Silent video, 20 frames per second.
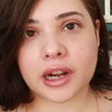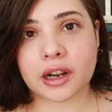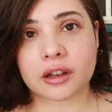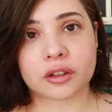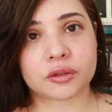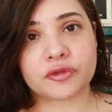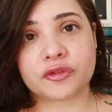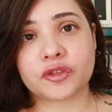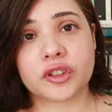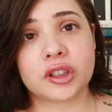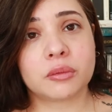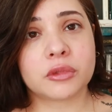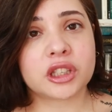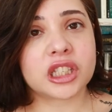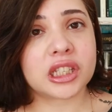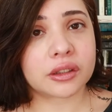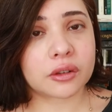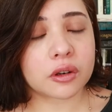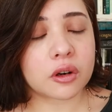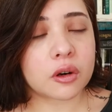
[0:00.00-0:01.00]
and I'll film a
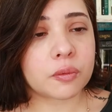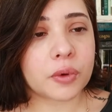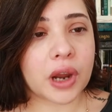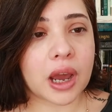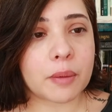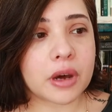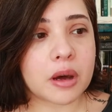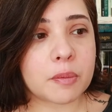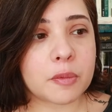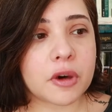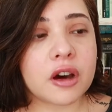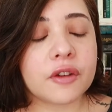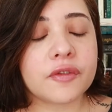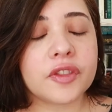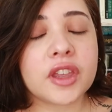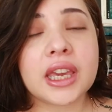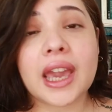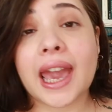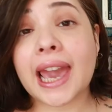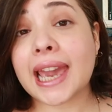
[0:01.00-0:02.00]
general wrap up
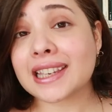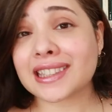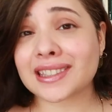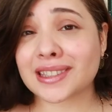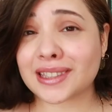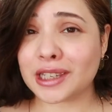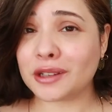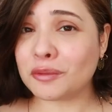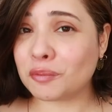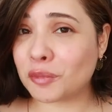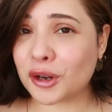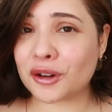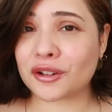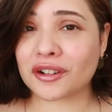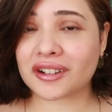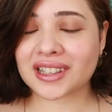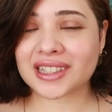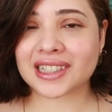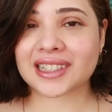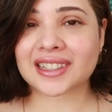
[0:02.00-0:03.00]
of the 18
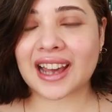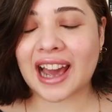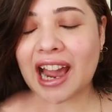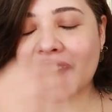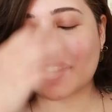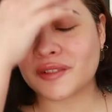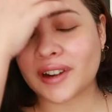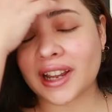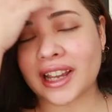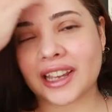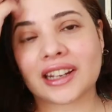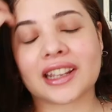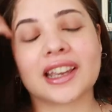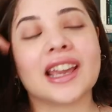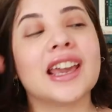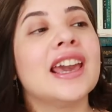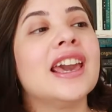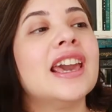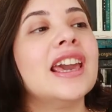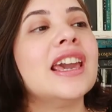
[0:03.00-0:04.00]
books I read